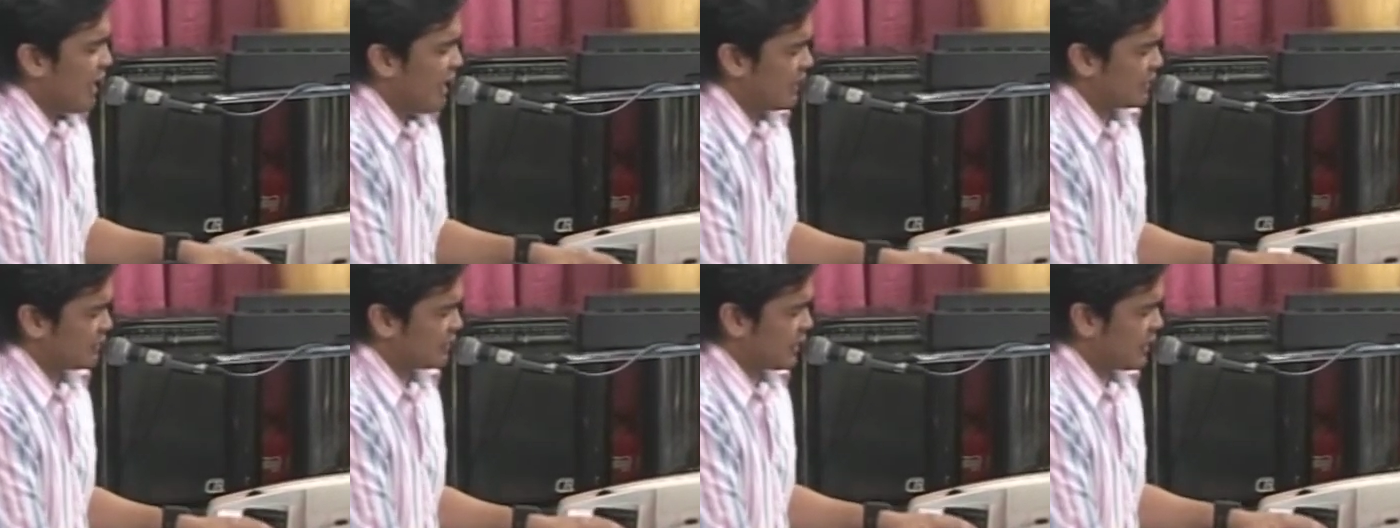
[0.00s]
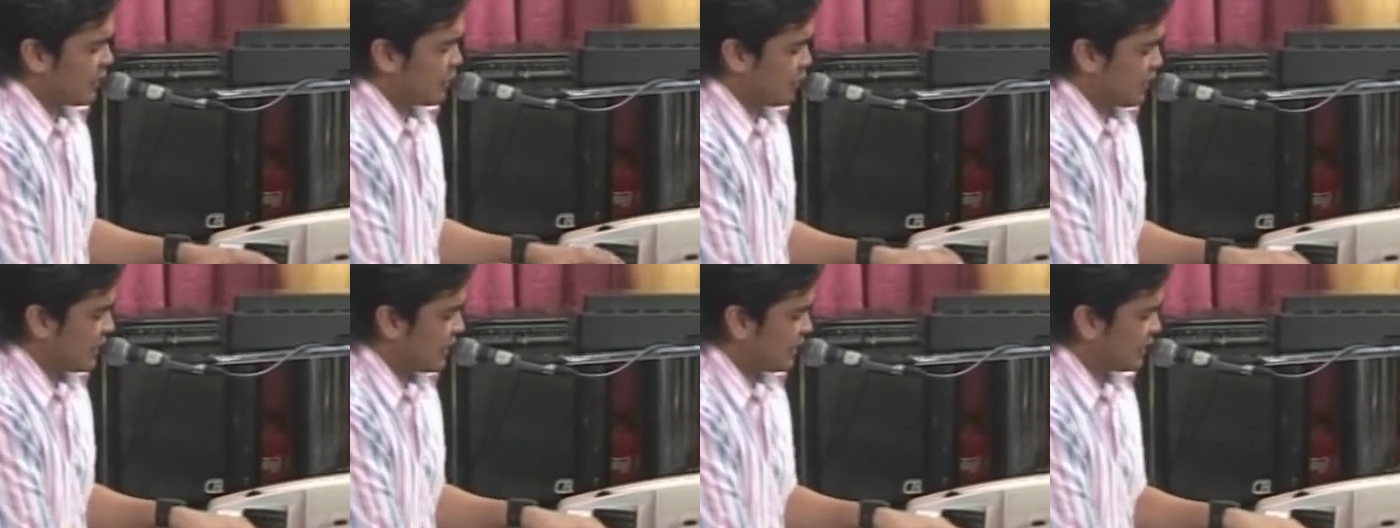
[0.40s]
as I
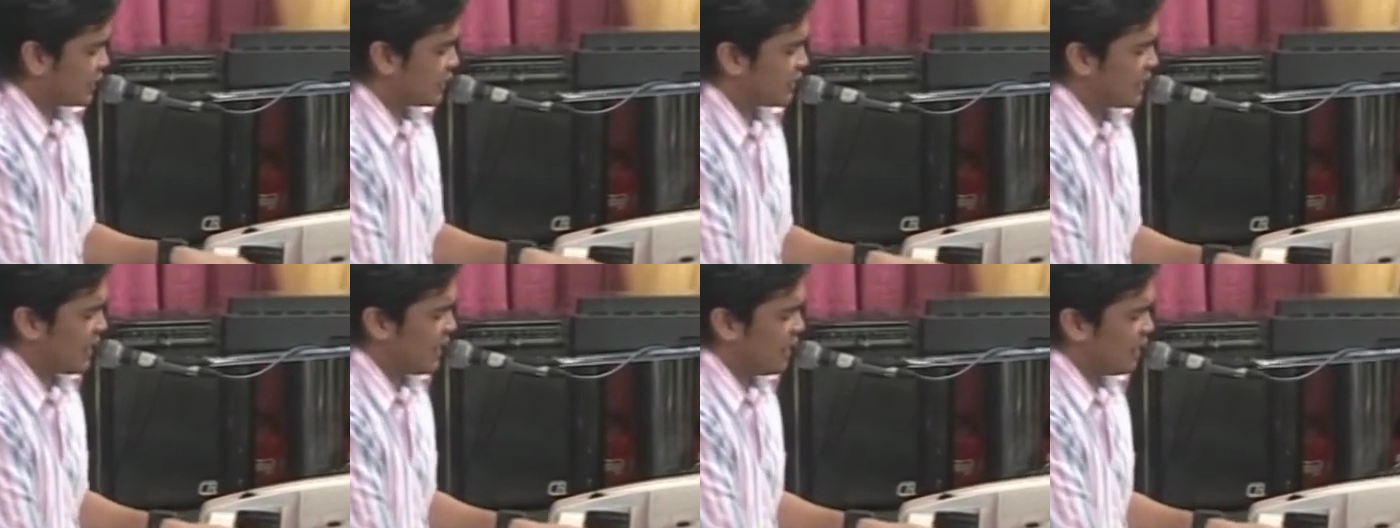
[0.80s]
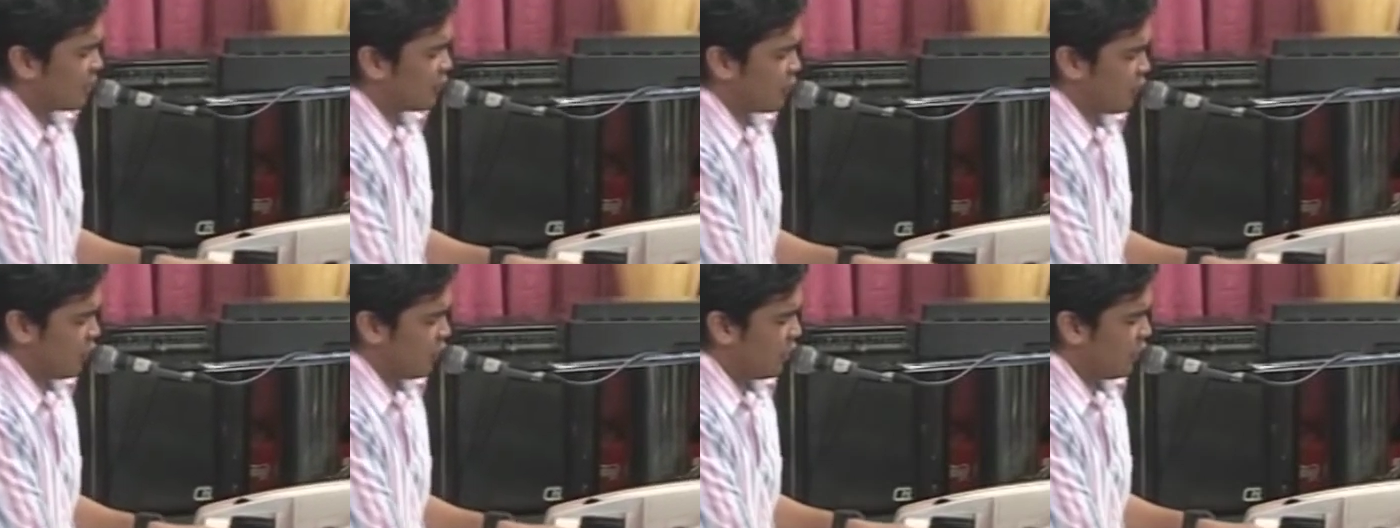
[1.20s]
reach out
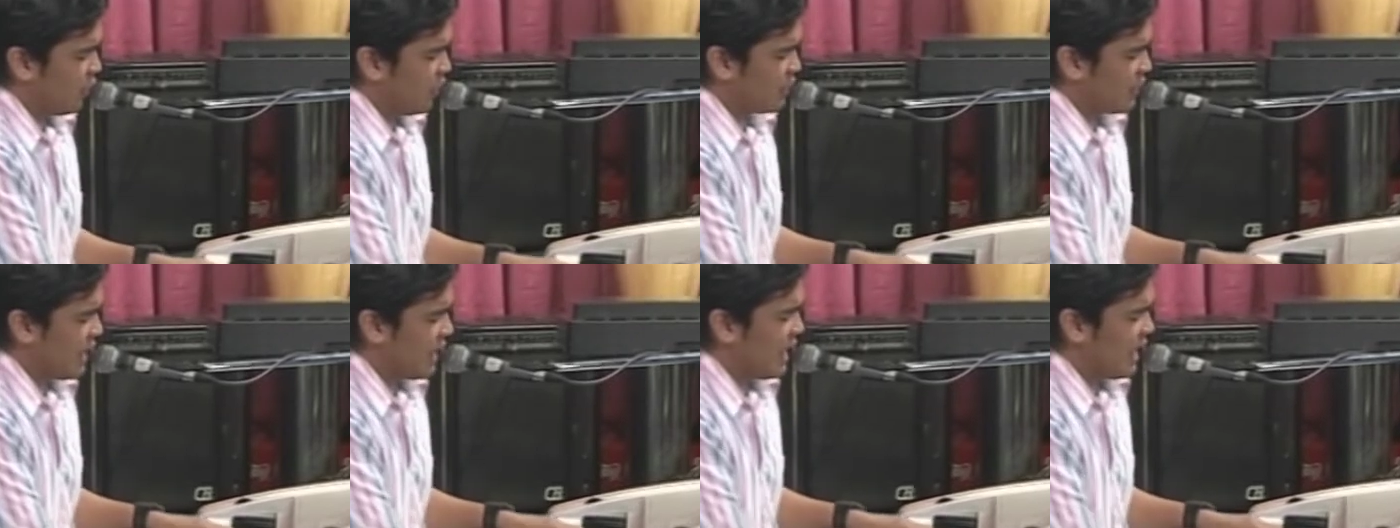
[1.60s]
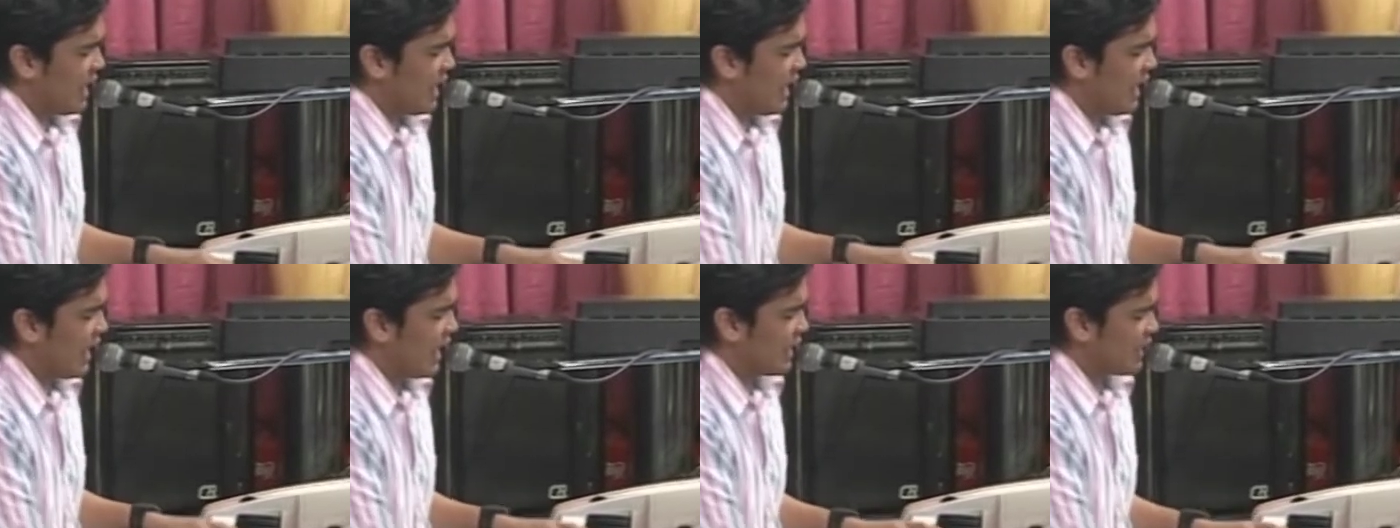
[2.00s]
for the
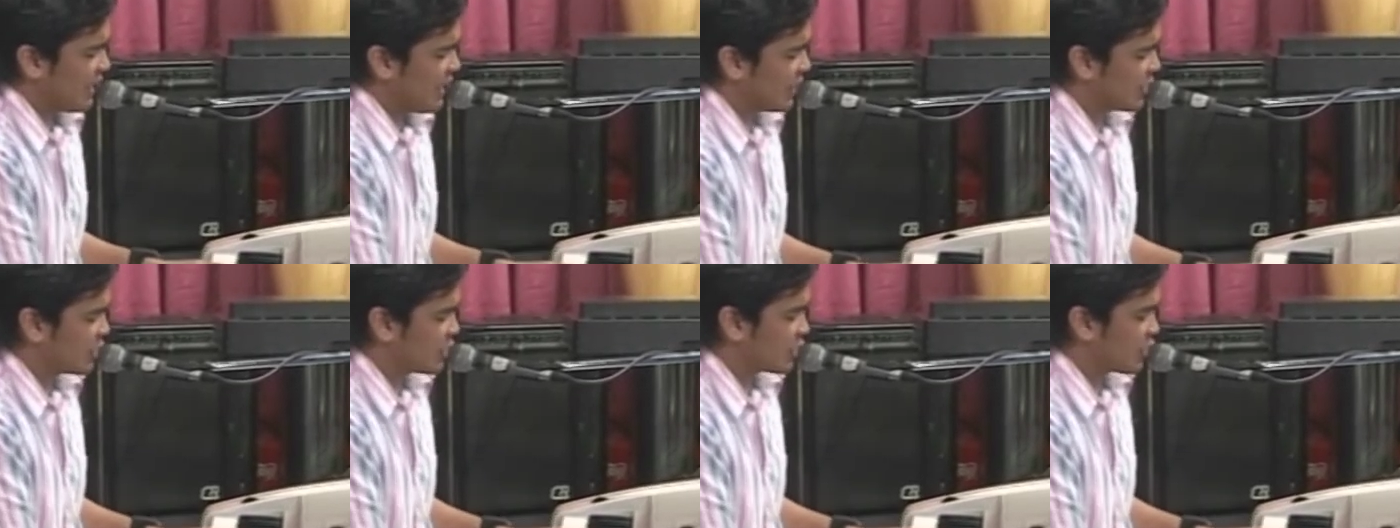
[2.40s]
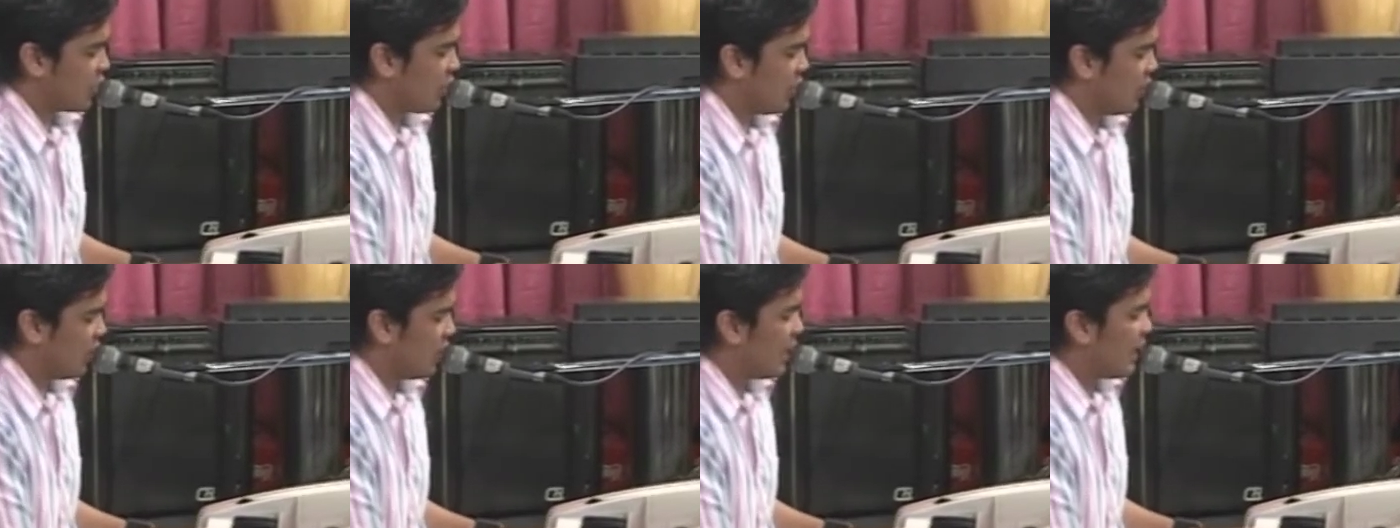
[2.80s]
highest
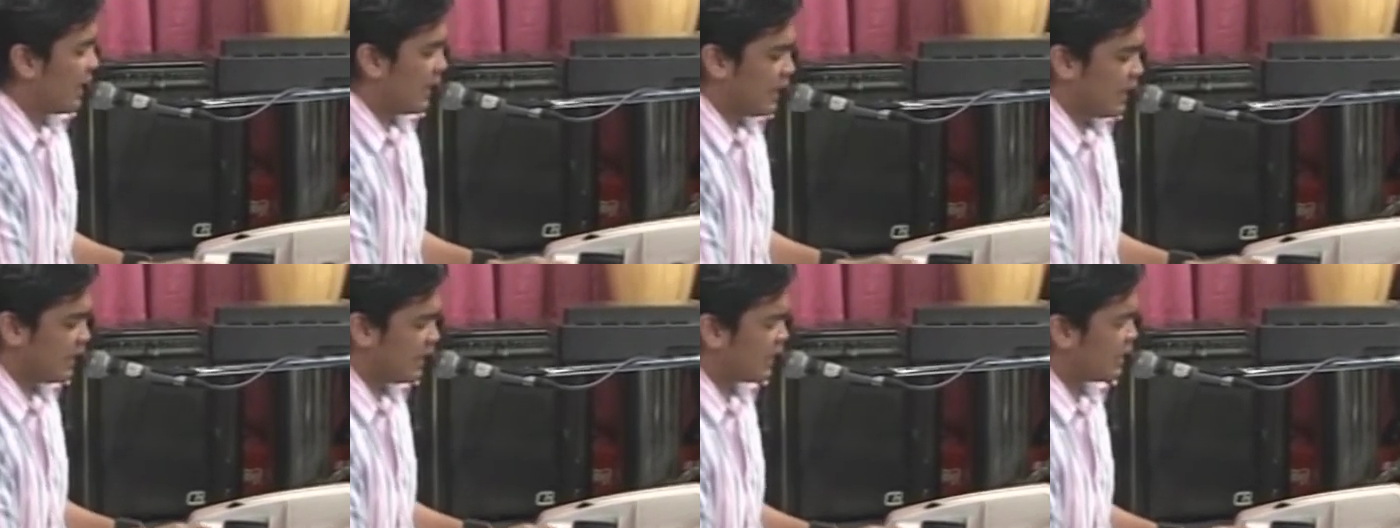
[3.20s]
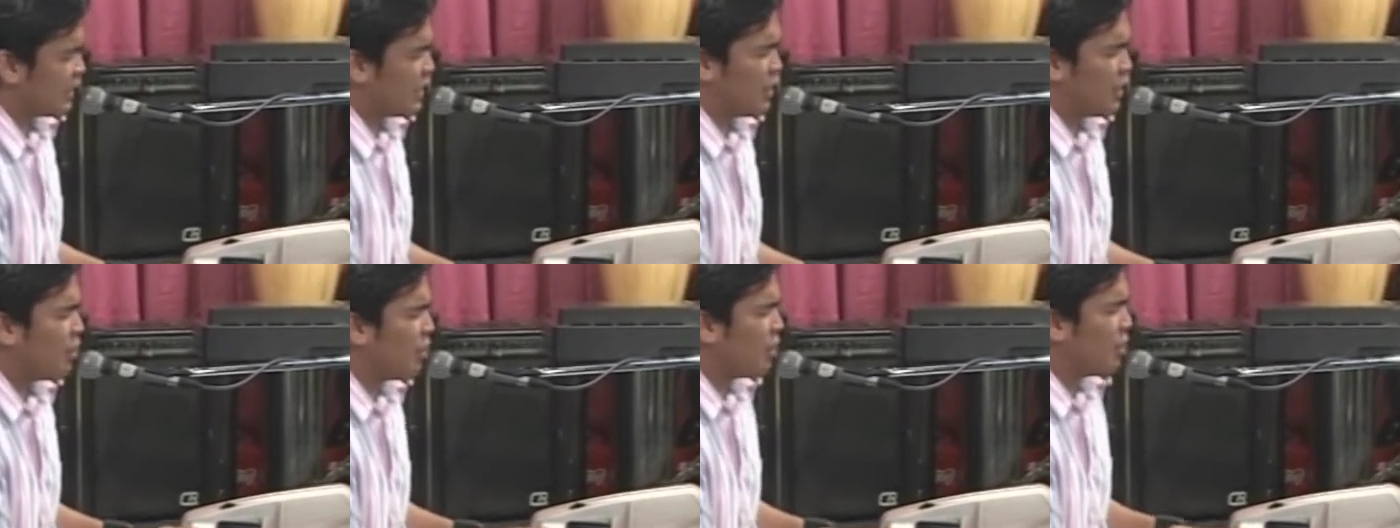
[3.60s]
goal in
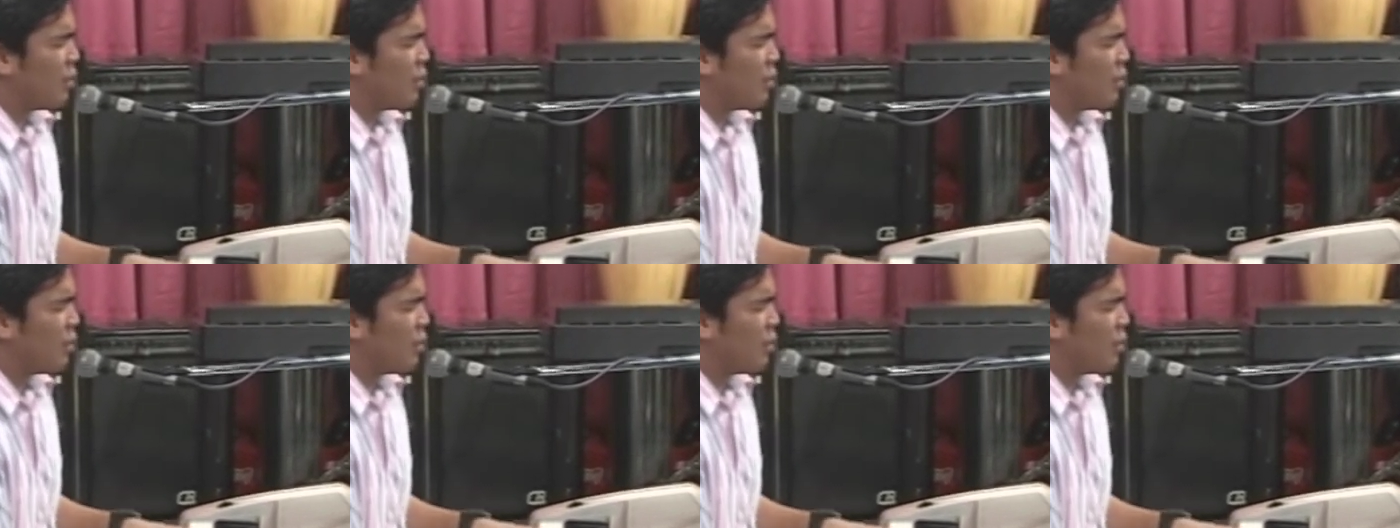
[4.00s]
you.